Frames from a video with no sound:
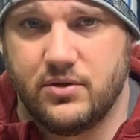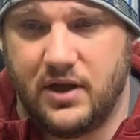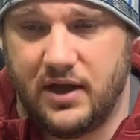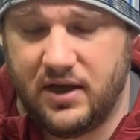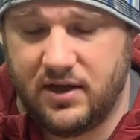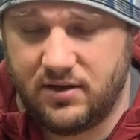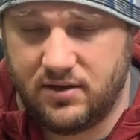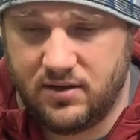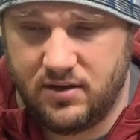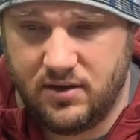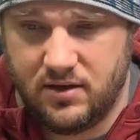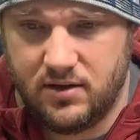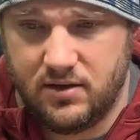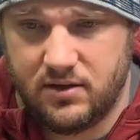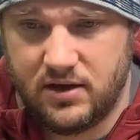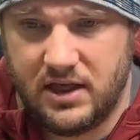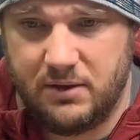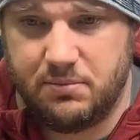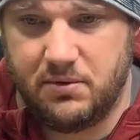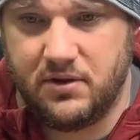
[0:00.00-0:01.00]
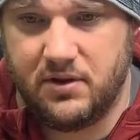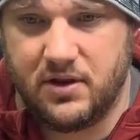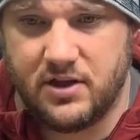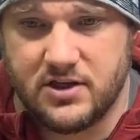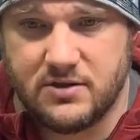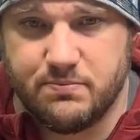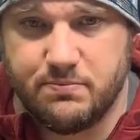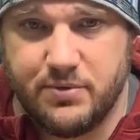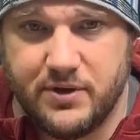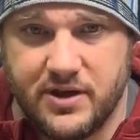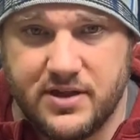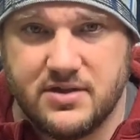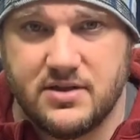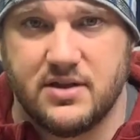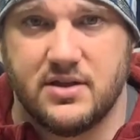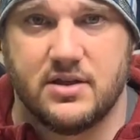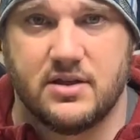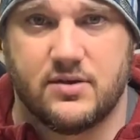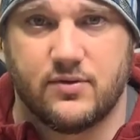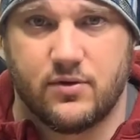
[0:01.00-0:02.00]
and keeping this
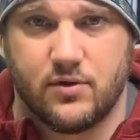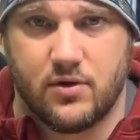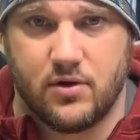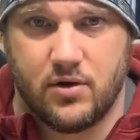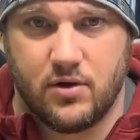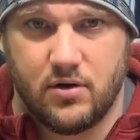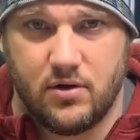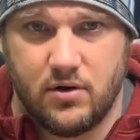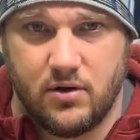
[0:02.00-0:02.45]
business for